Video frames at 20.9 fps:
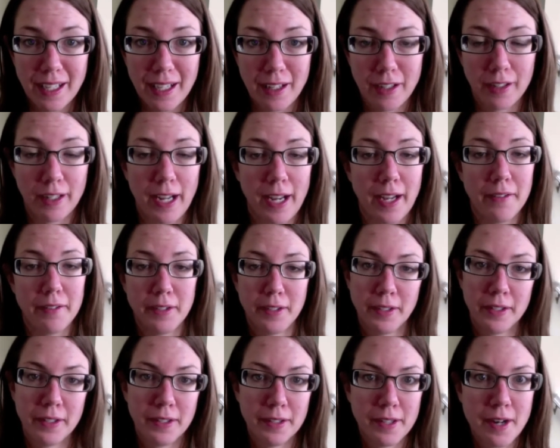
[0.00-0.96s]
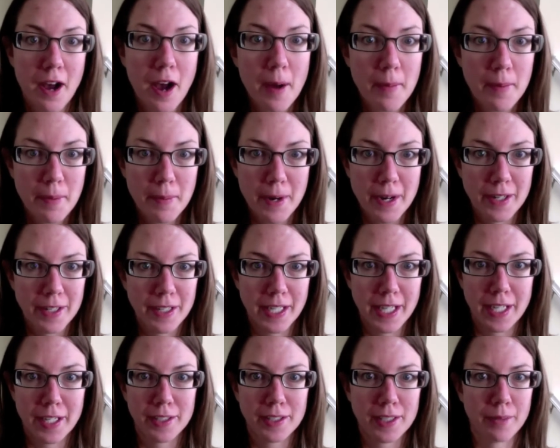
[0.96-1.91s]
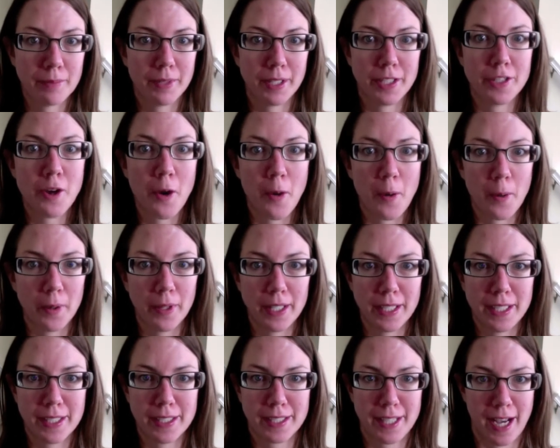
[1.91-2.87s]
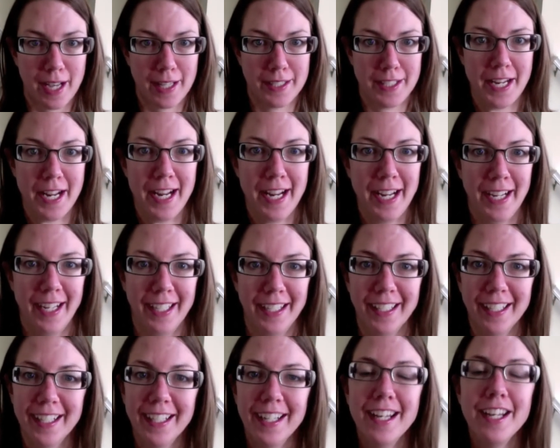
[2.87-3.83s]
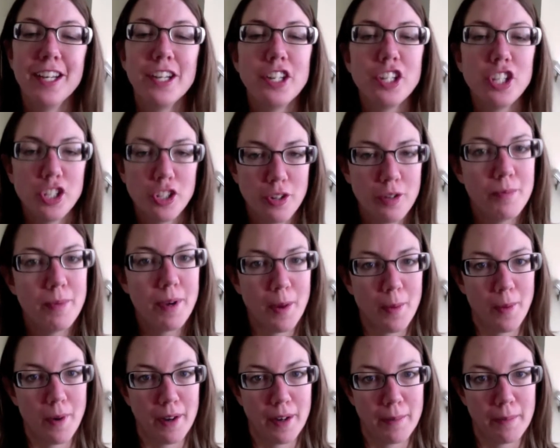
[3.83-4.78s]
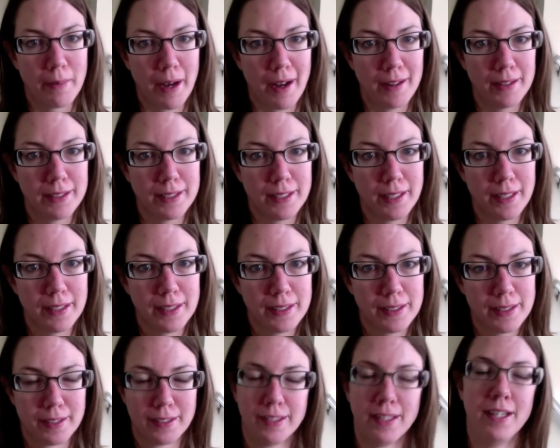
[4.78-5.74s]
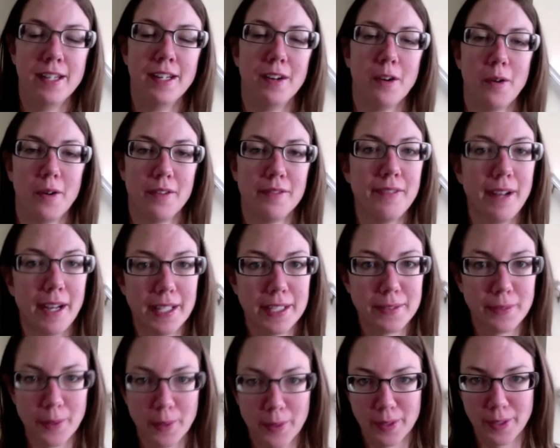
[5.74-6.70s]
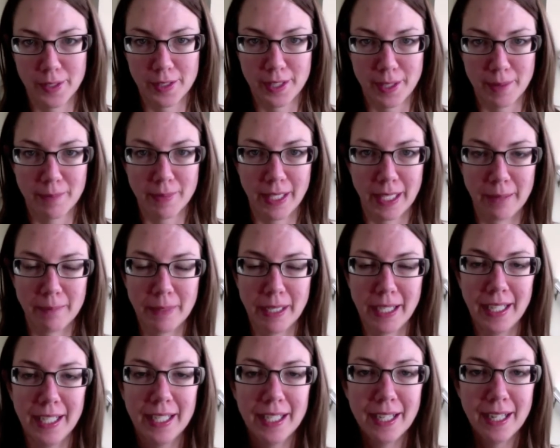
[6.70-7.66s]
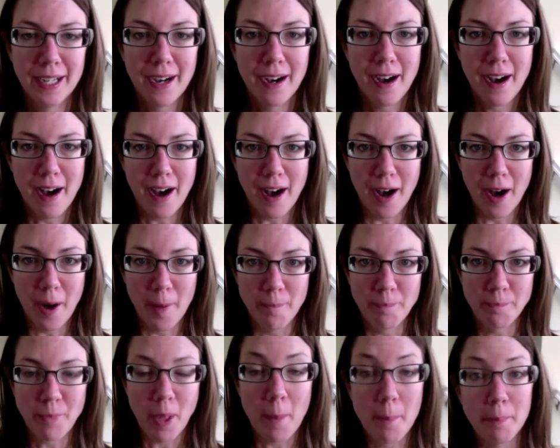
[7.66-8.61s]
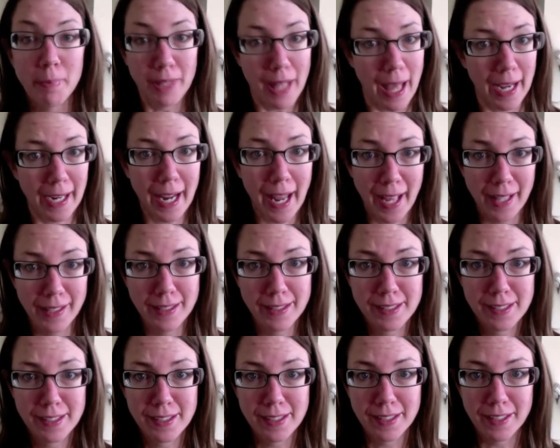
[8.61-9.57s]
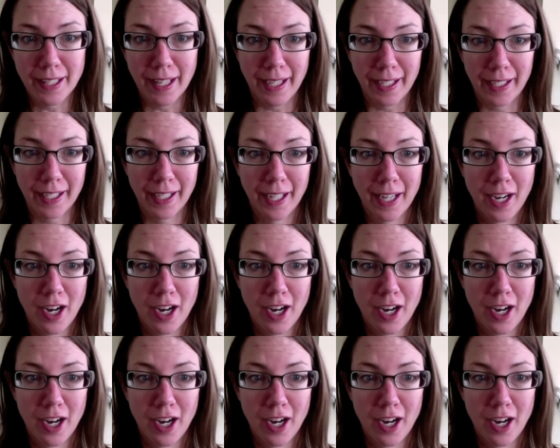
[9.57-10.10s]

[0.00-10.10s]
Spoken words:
okay, if you're not prepared to hear something totally disgusting, you may want to pause this or fast forward or something, but blackheads, like,